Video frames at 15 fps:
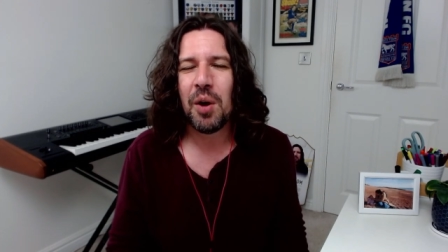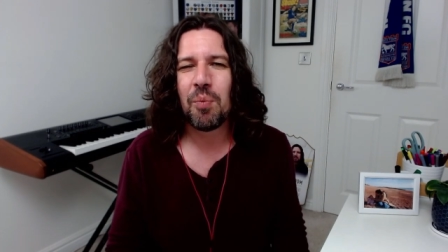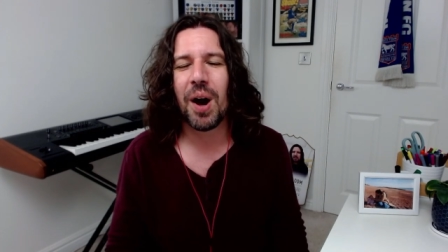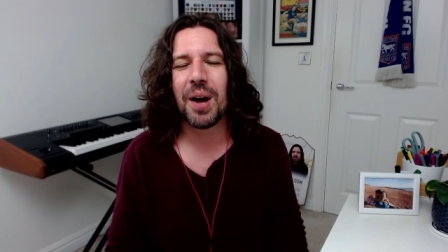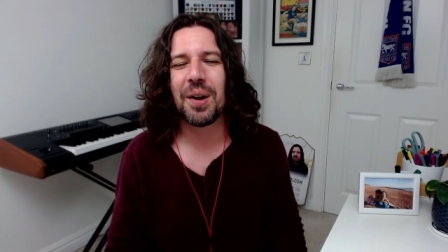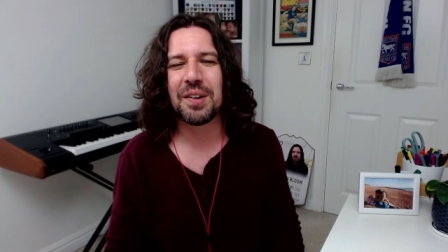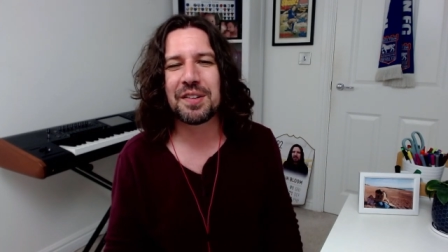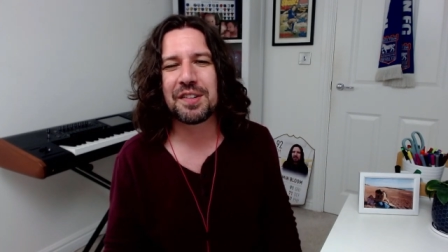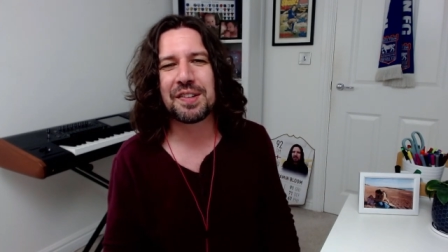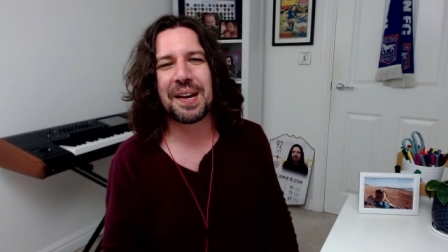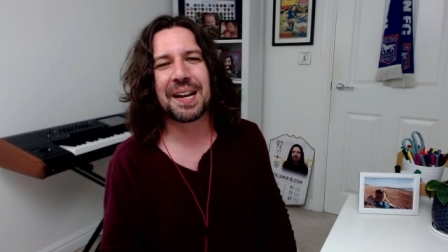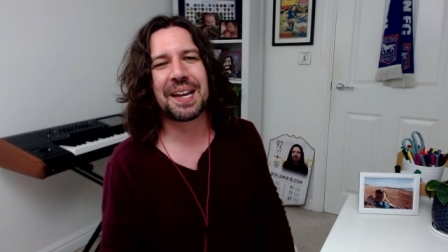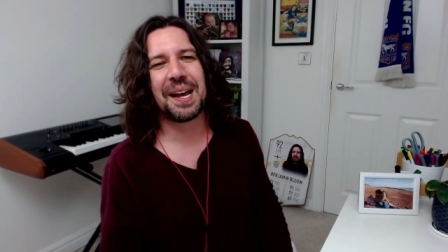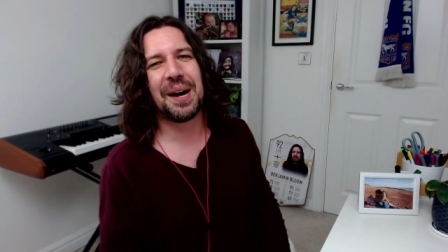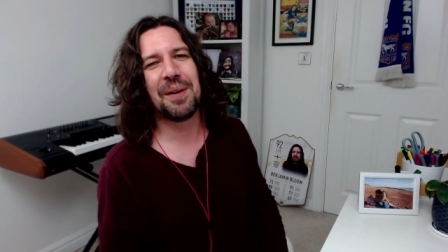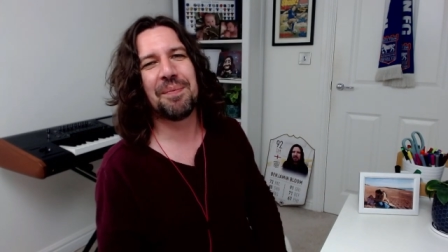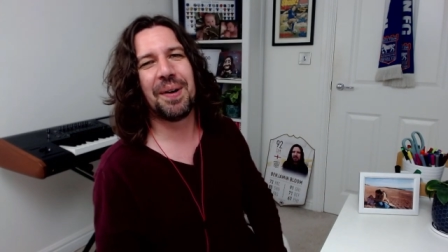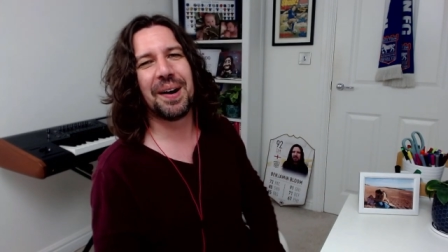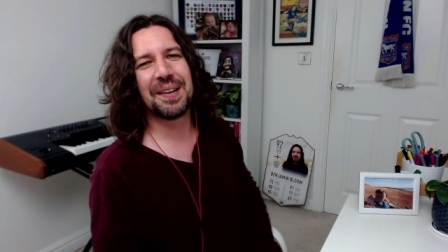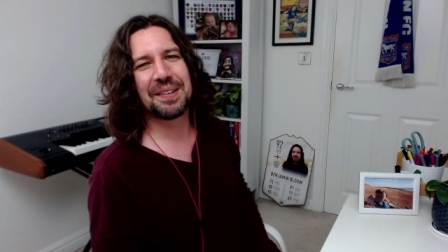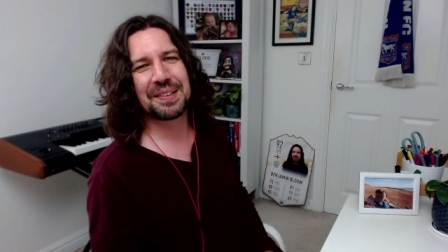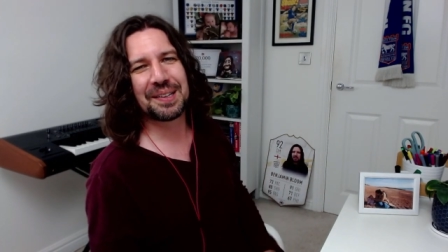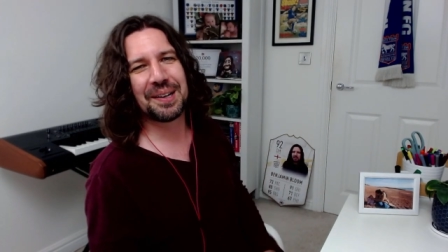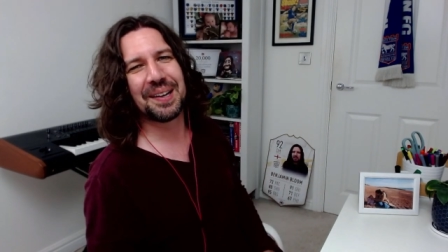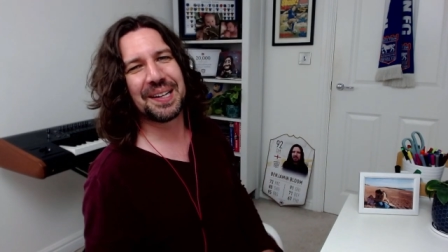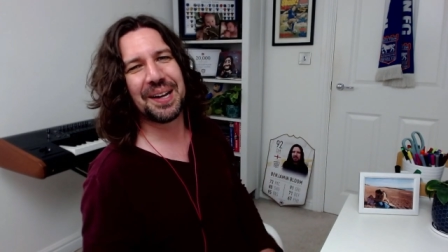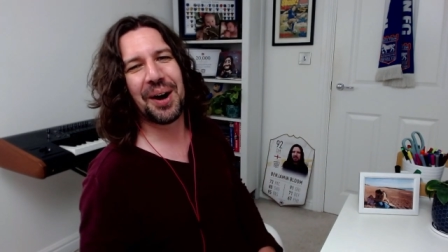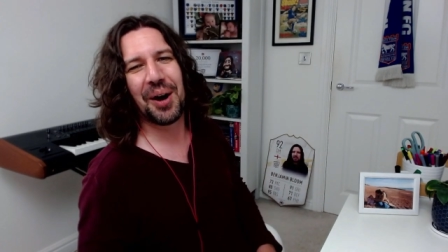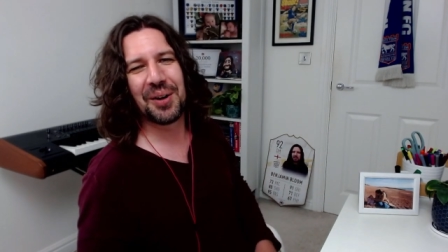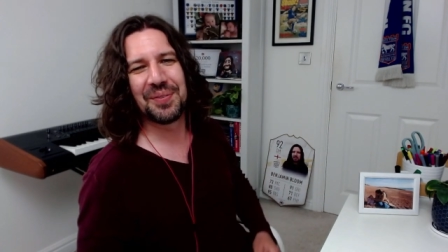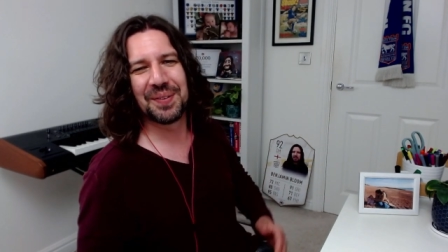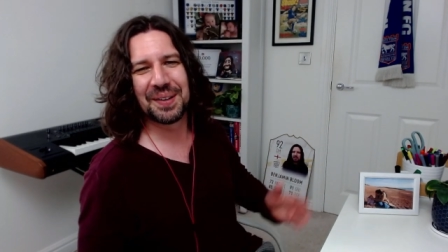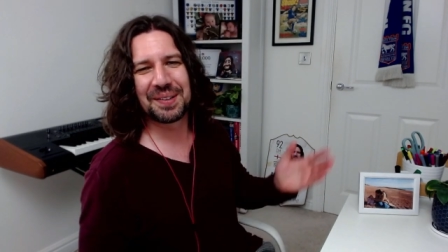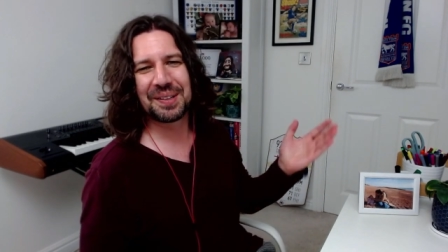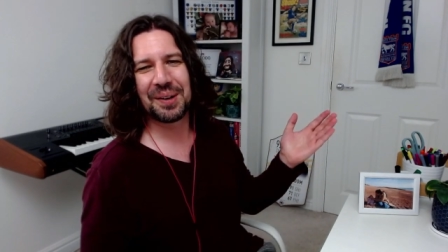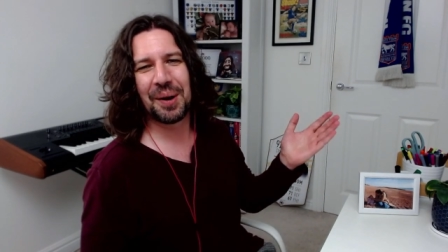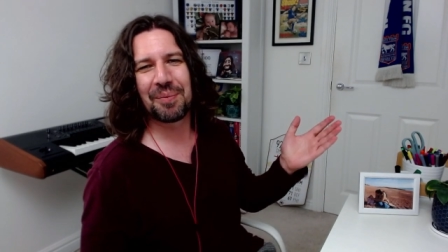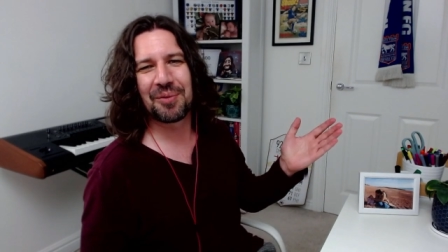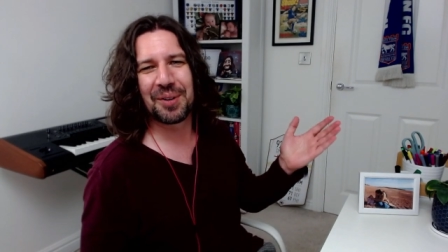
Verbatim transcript: why not check out my slightly over the top